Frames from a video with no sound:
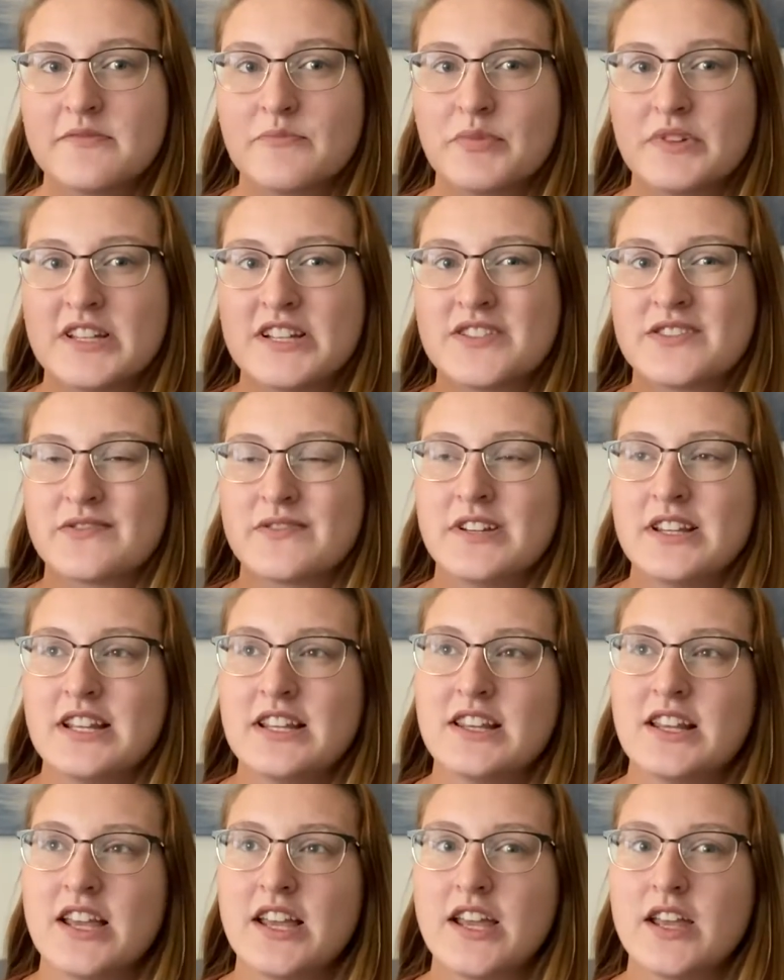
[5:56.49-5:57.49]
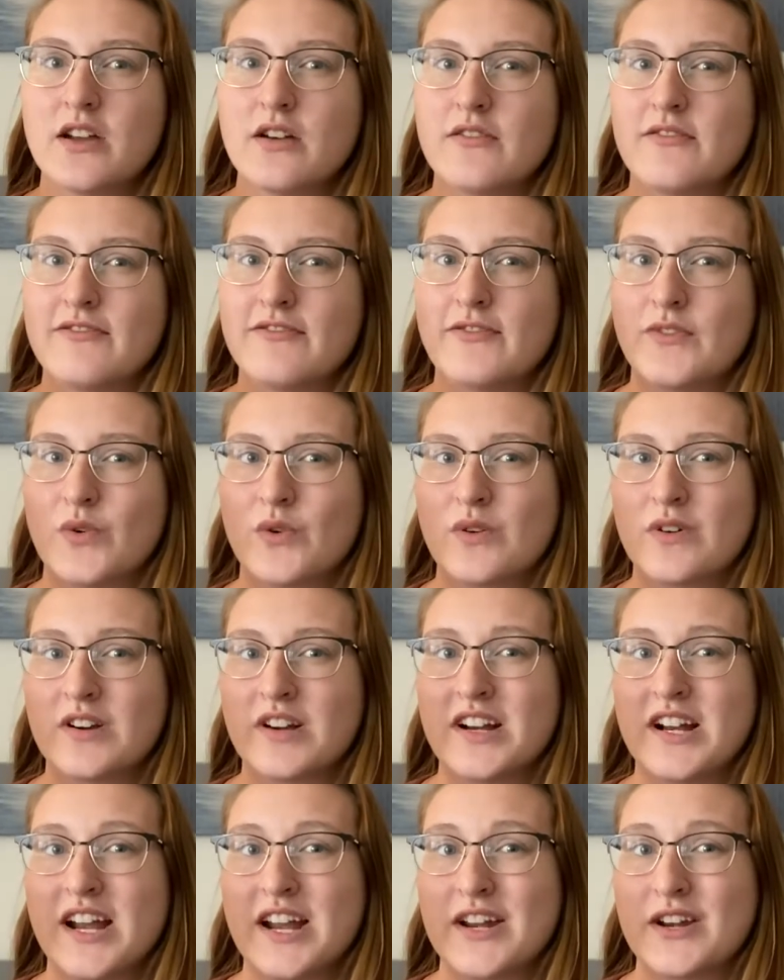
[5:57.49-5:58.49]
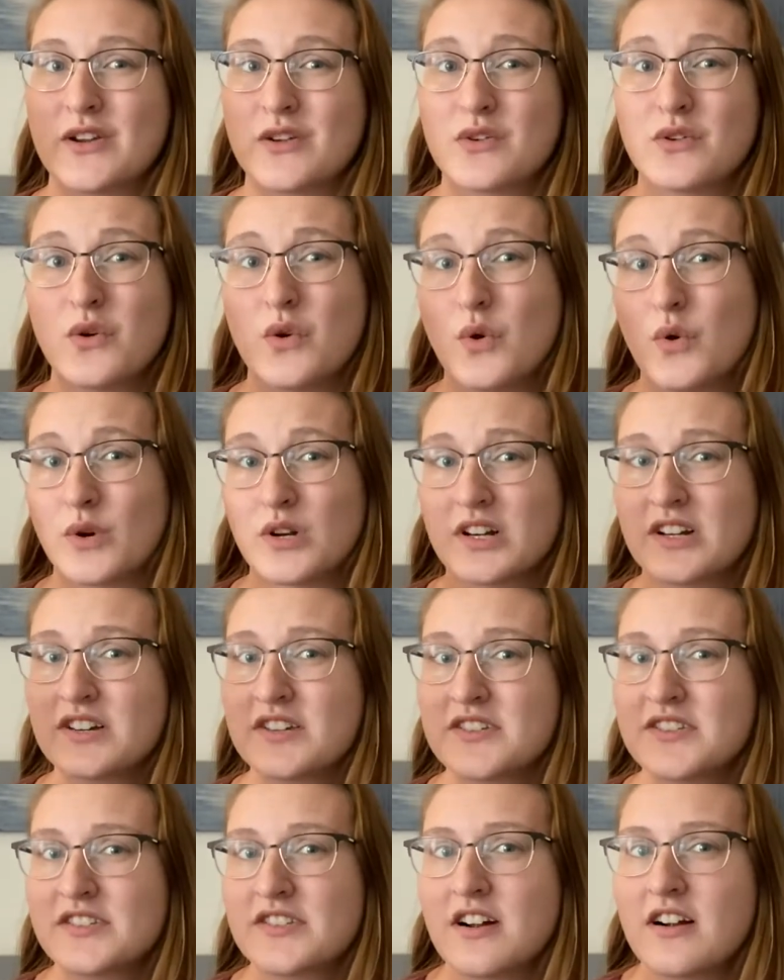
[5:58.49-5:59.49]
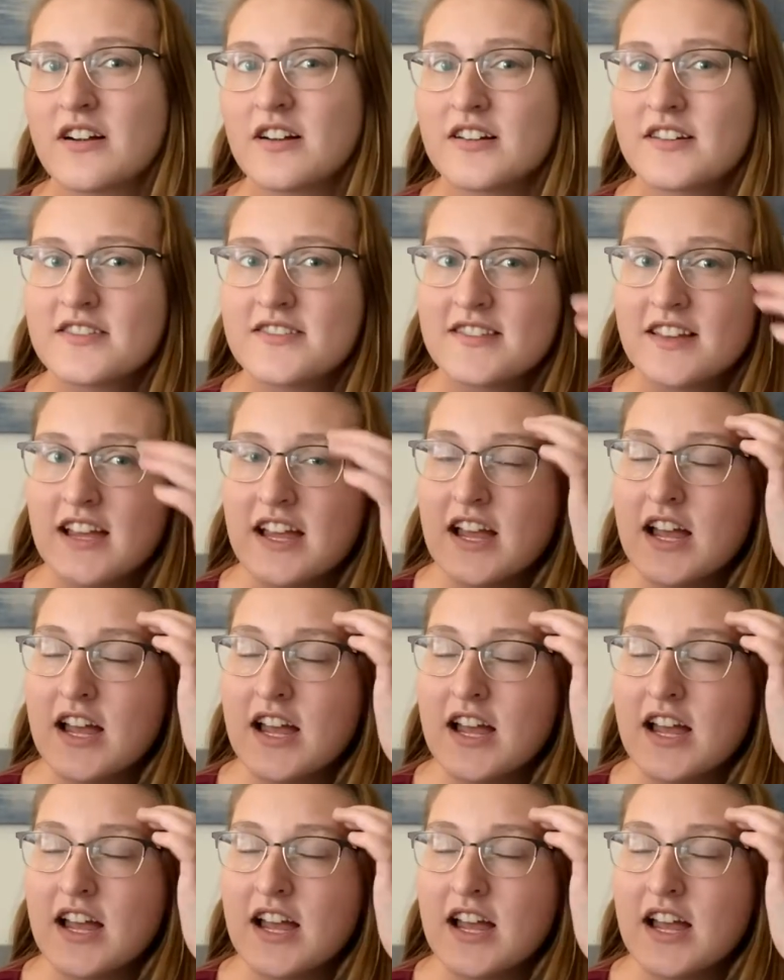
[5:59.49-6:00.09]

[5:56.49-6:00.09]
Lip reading: but that's really like a 4.25 stars.